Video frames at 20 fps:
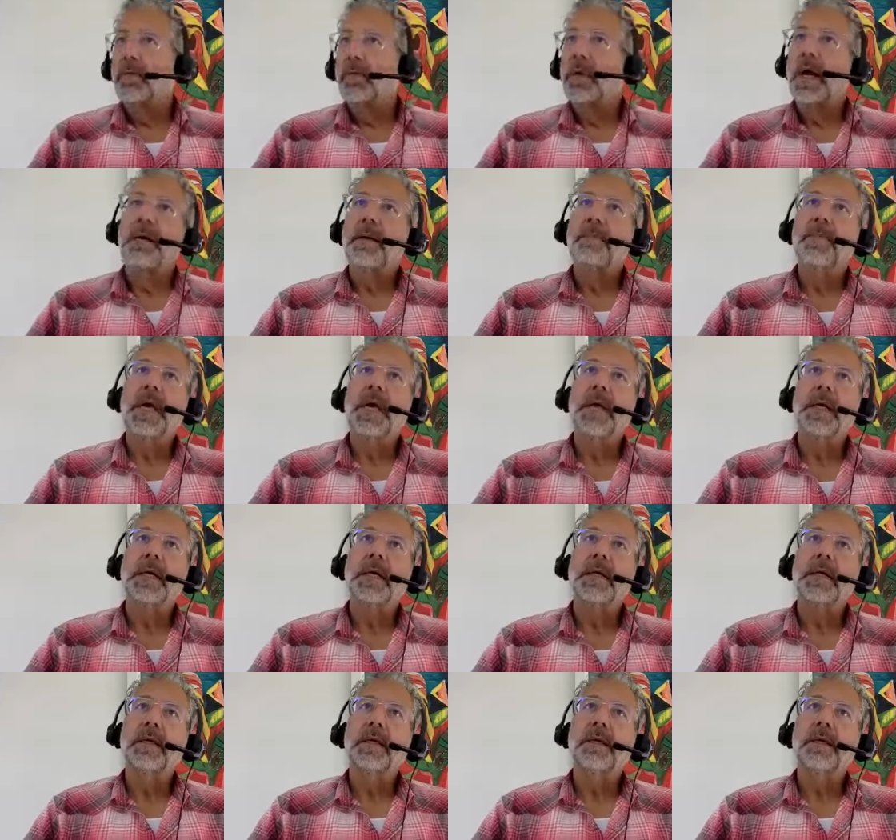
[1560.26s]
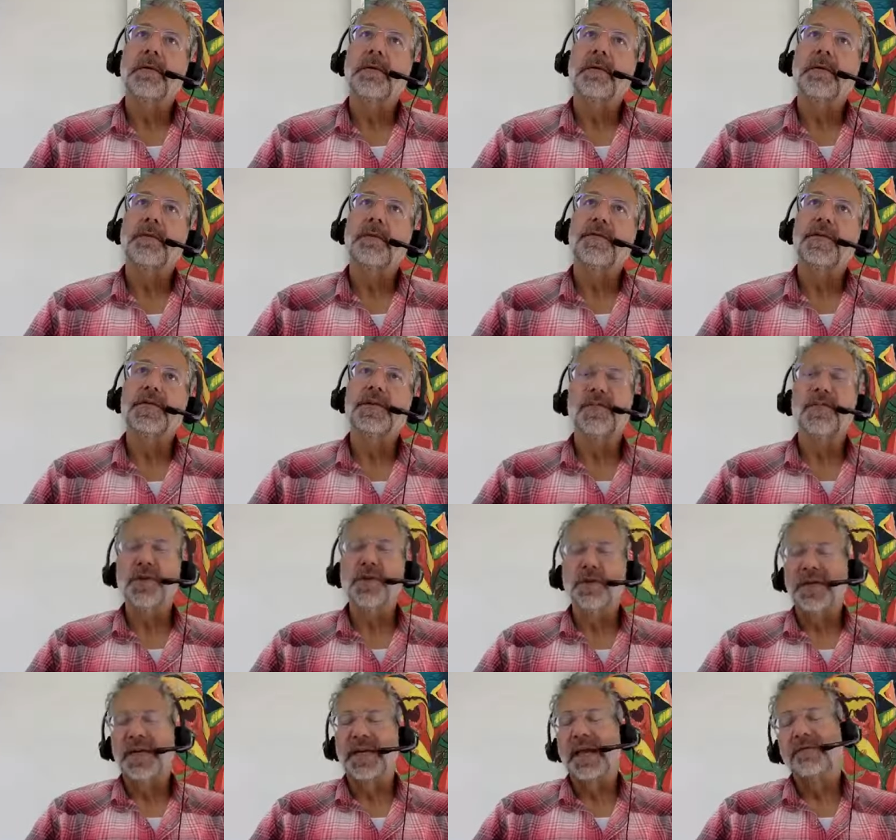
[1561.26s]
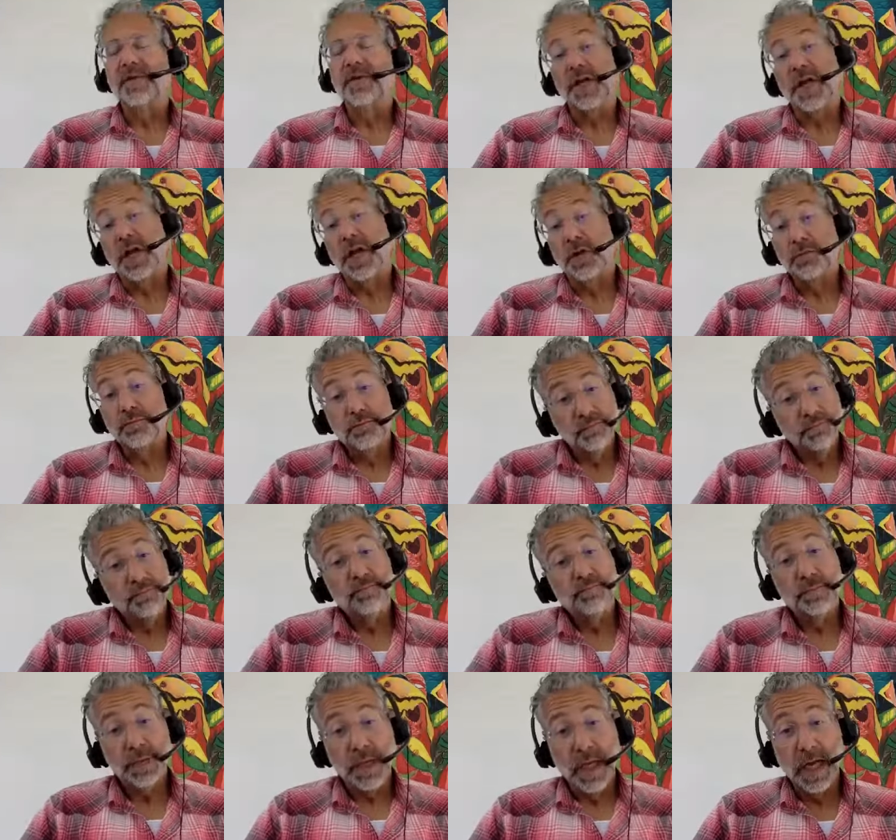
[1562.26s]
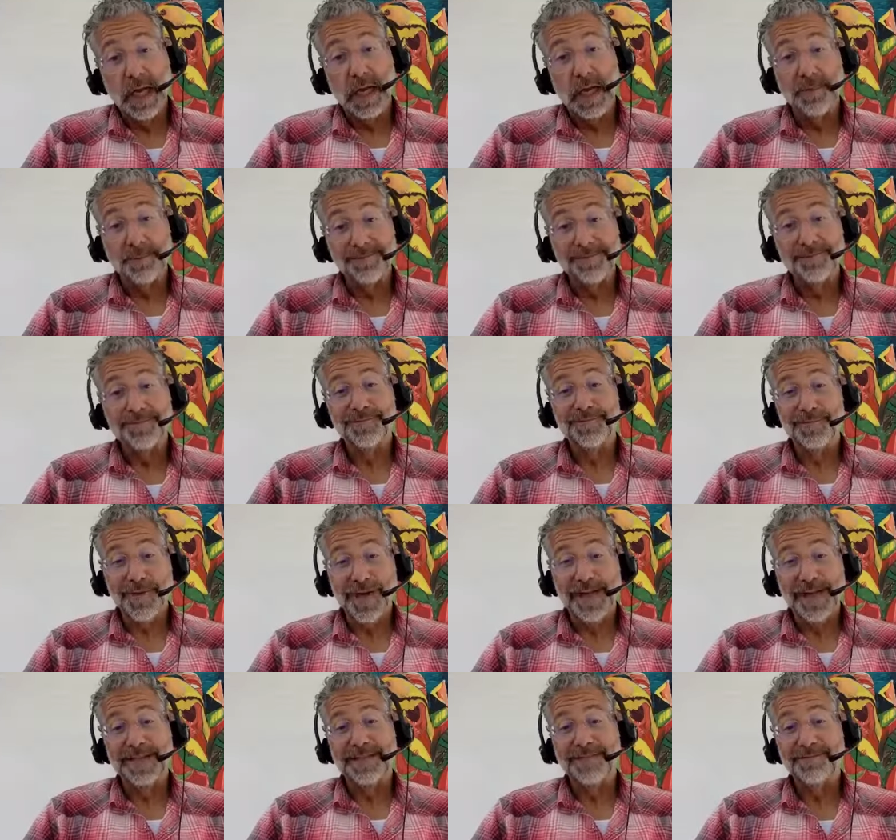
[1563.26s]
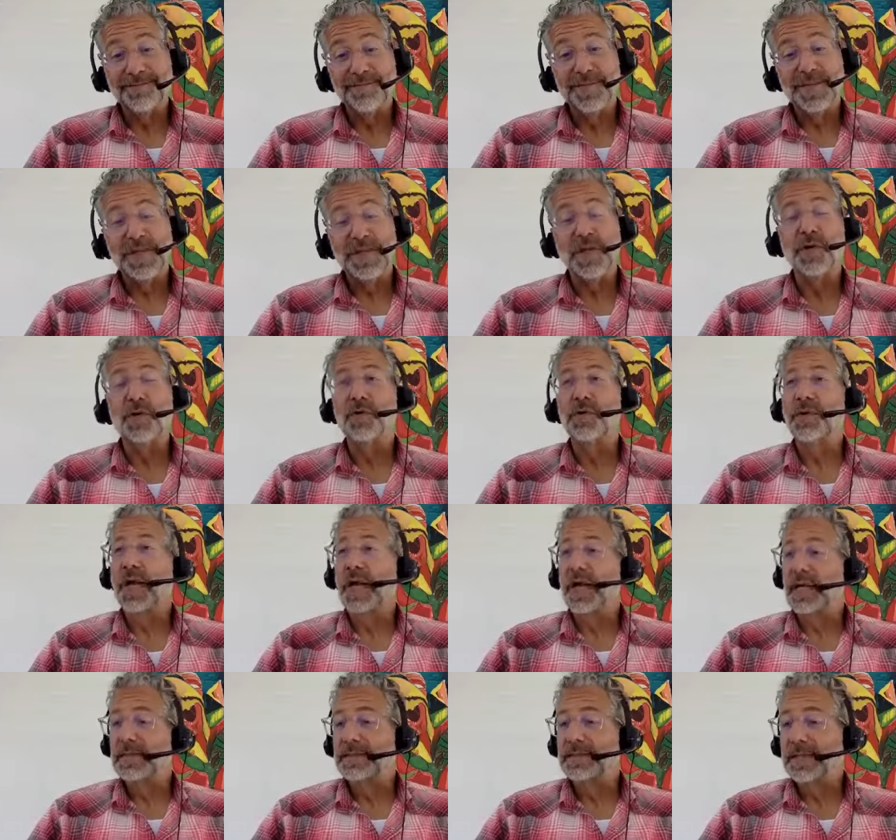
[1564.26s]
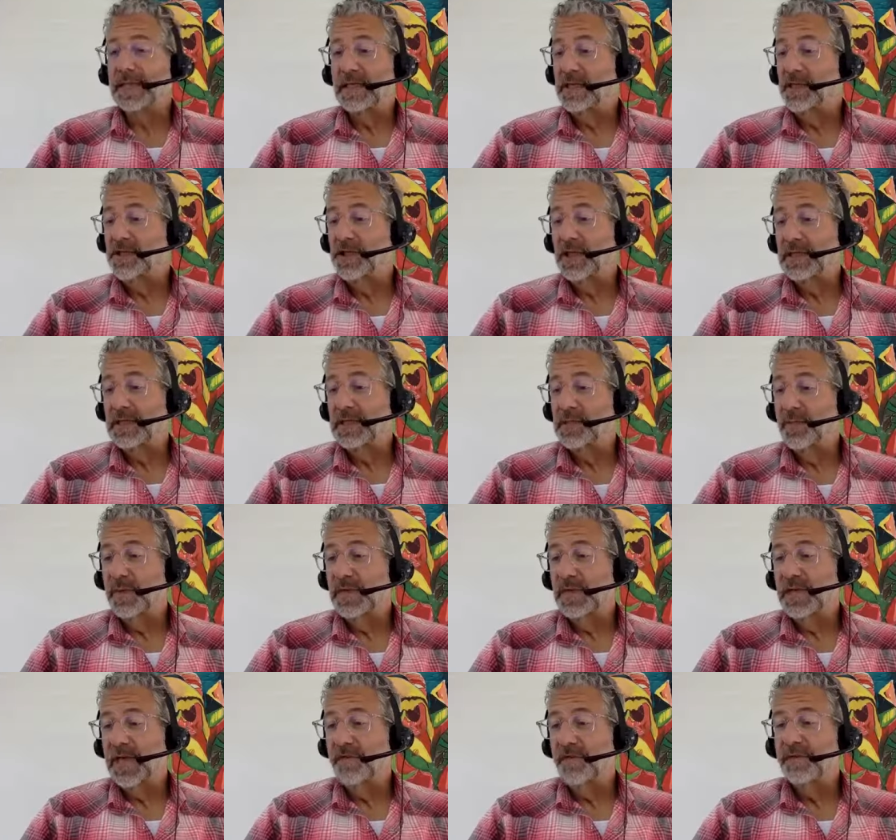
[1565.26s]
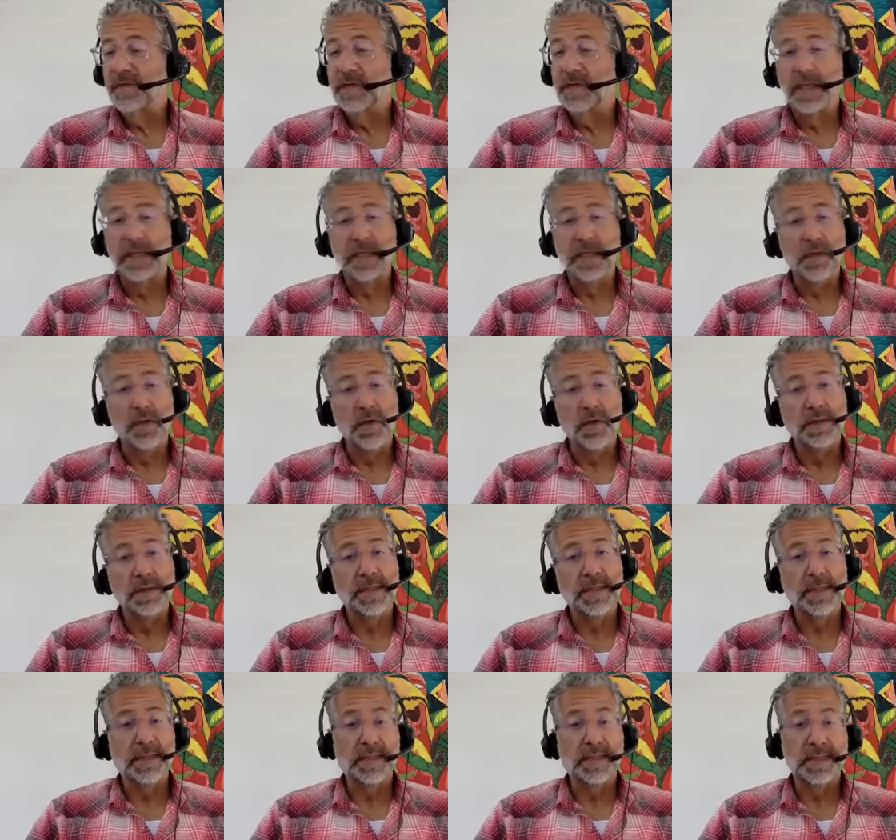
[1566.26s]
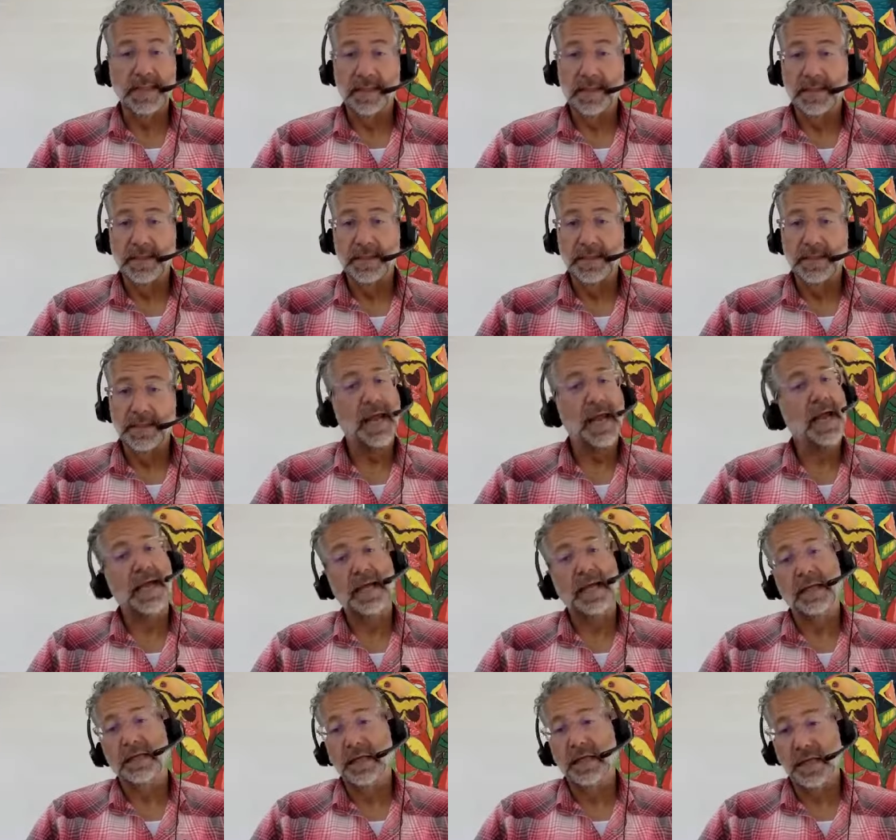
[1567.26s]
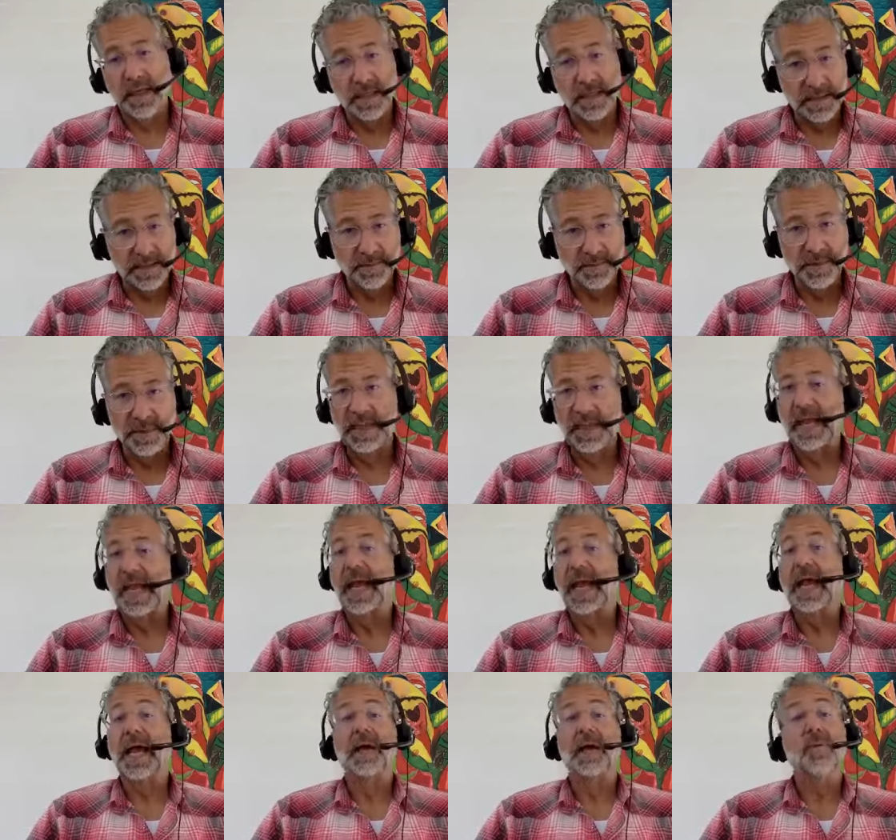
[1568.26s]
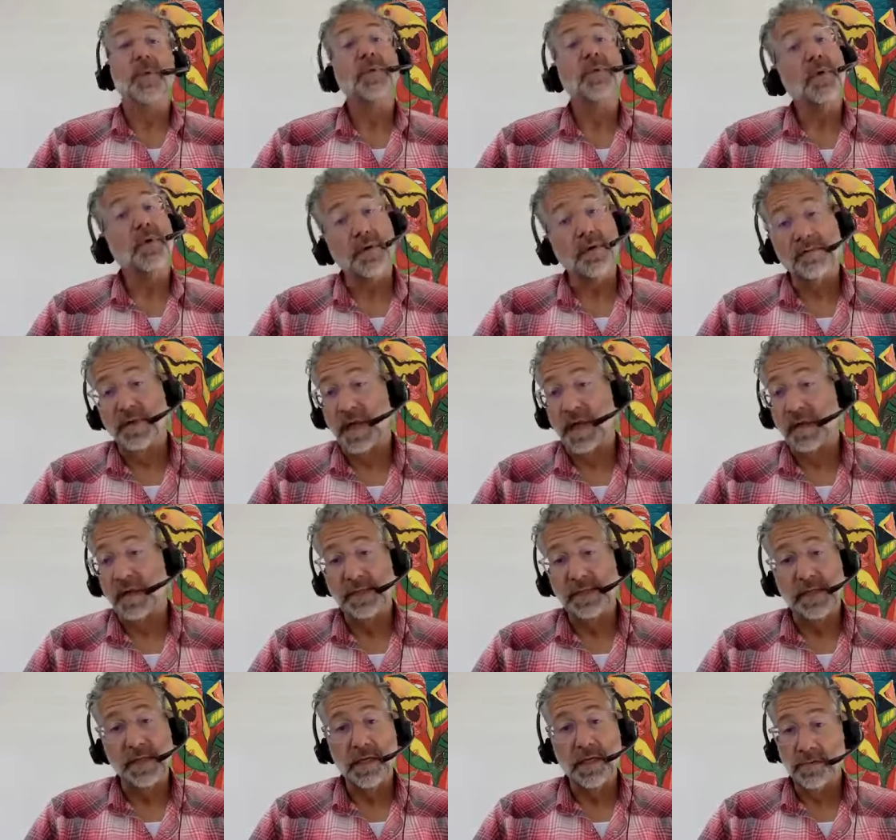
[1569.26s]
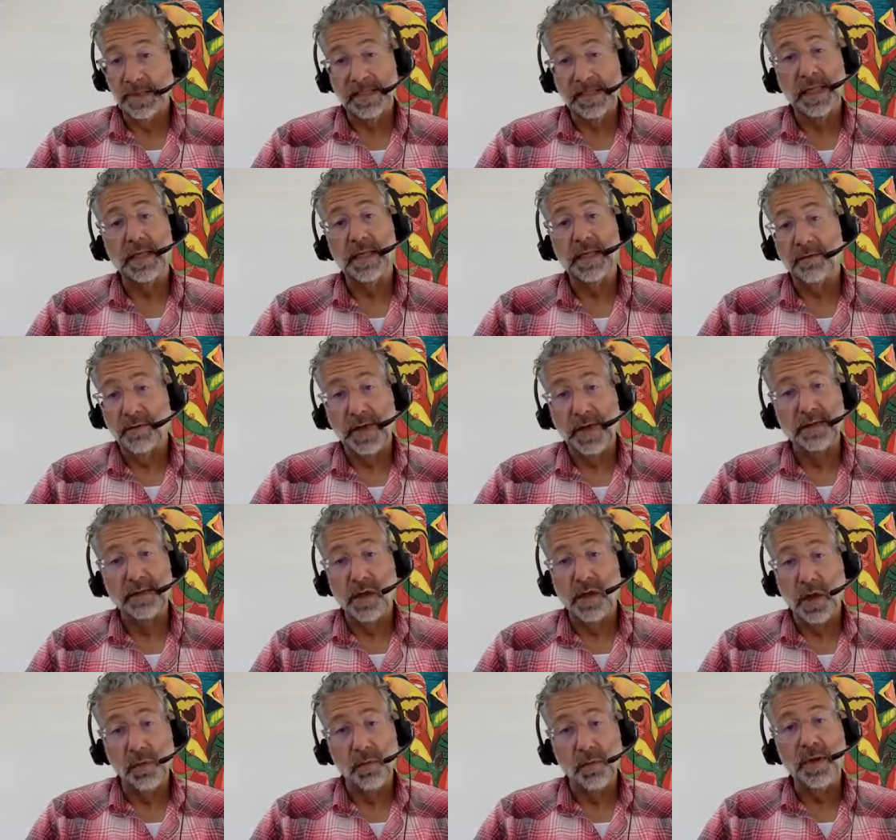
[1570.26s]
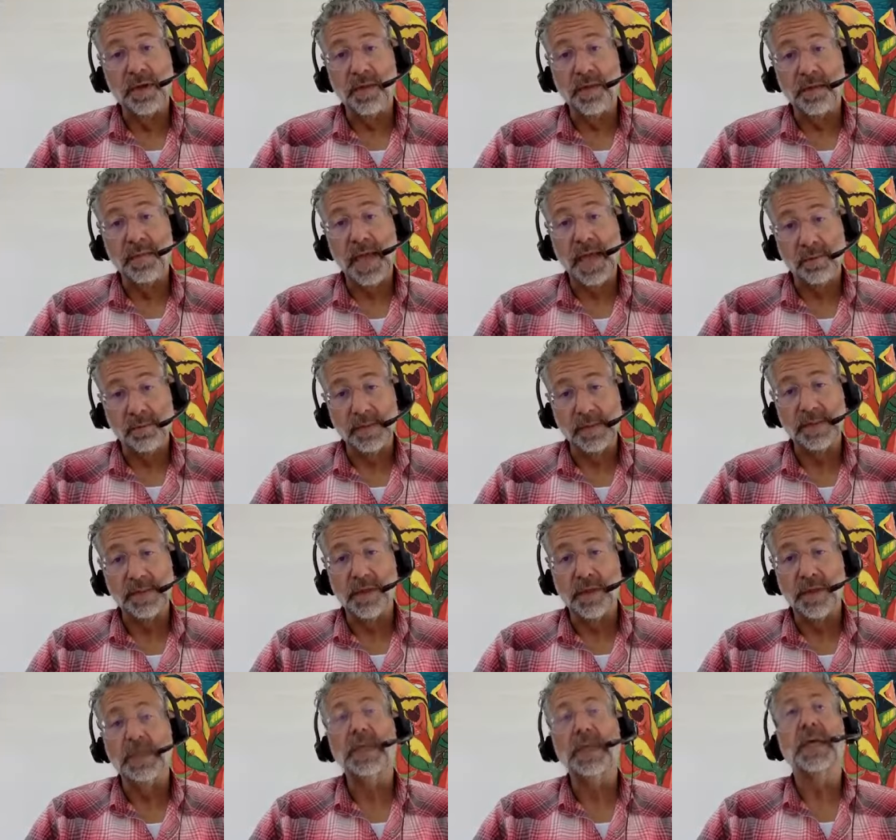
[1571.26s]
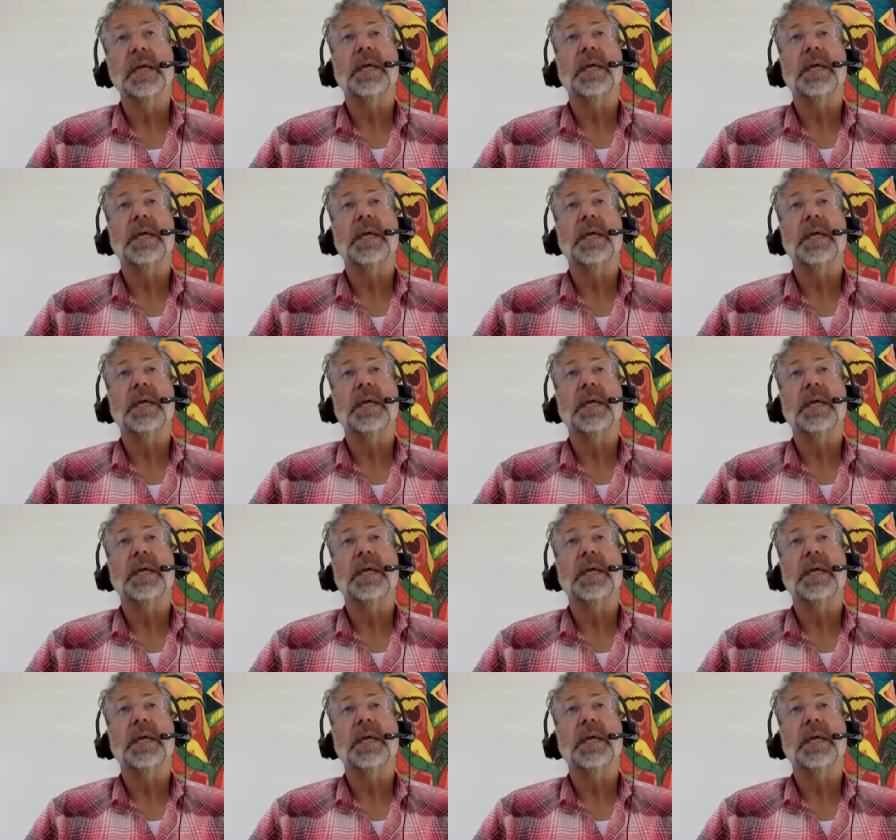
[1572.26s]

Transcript: um first of all you never know um mm. right so uh, diligence we definitely looked at the deals they had the customers they had we were involved in co-selling right along with them that was good